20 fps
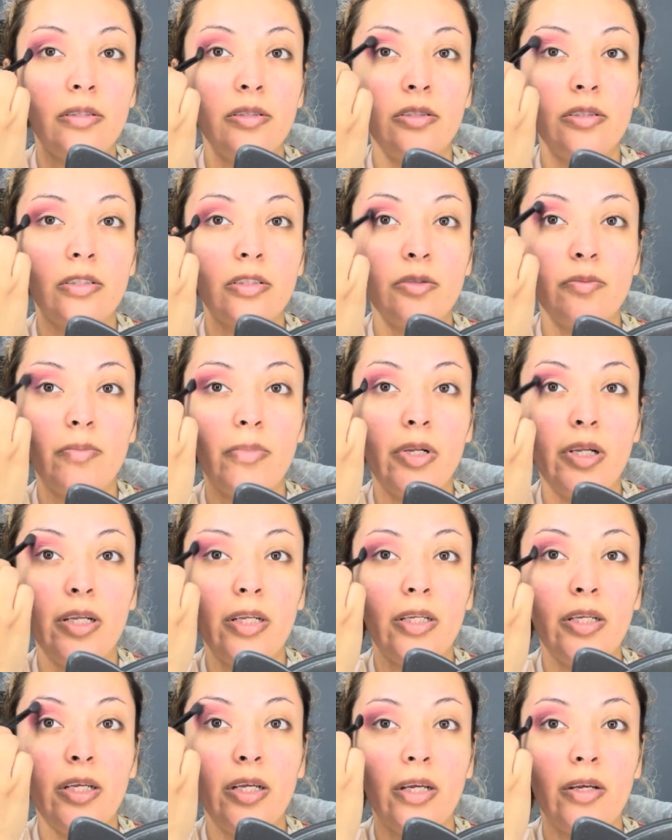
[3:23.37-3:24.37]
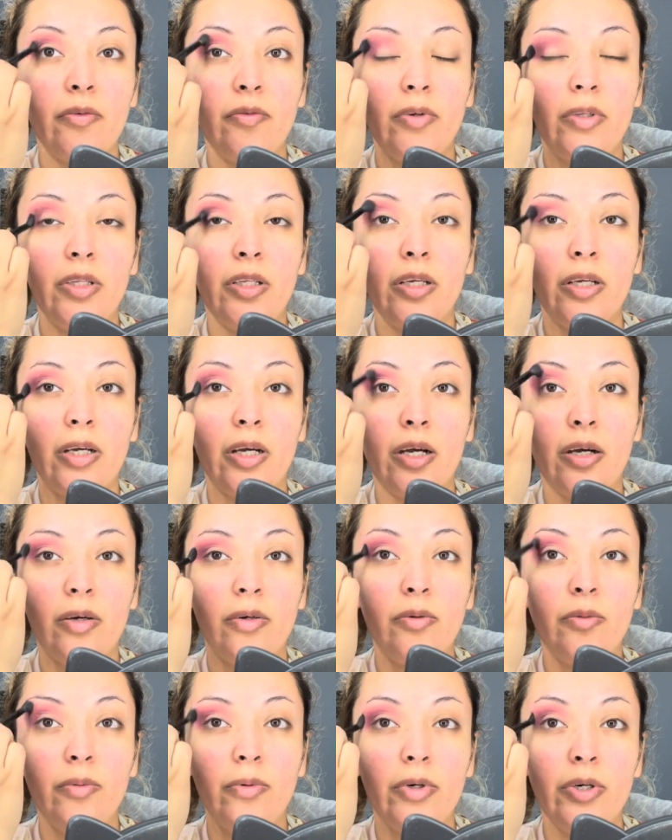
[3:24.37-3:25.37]
Just blending everything
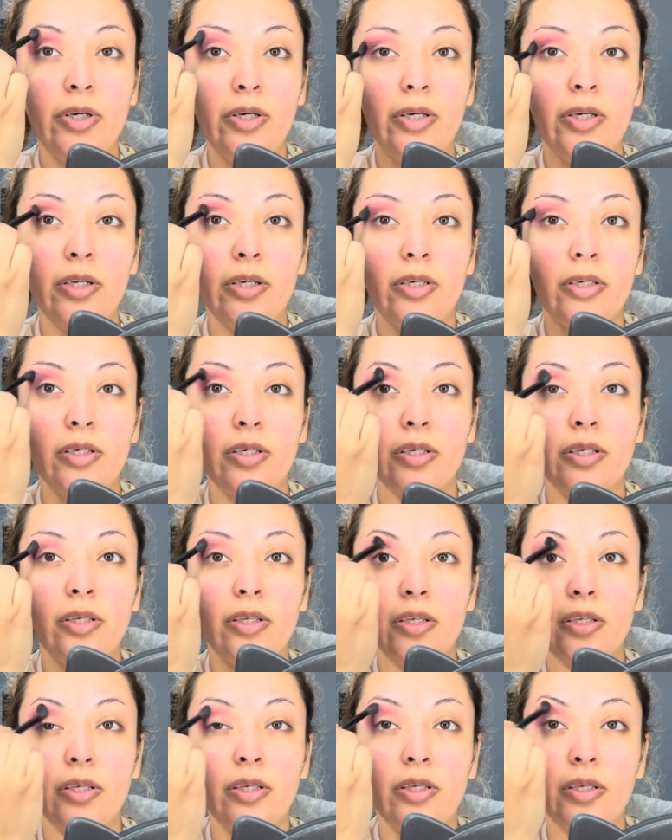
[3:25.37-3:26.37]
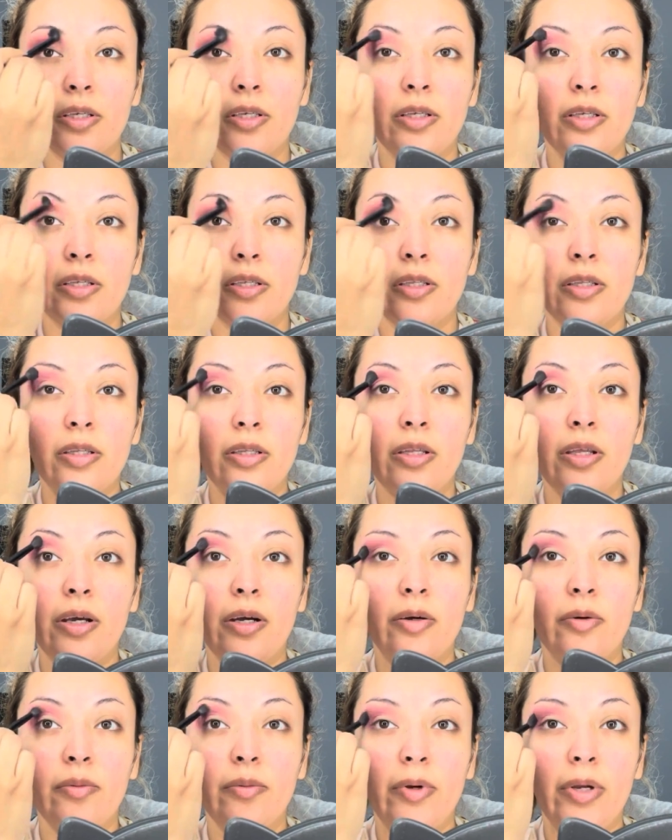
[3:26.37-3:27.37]
outward.
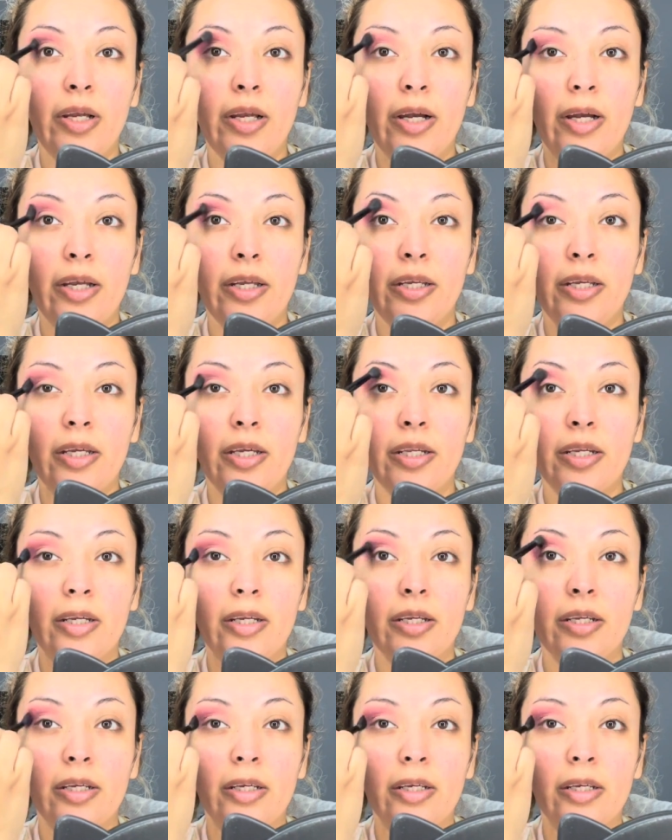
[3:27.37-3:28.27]
That way I can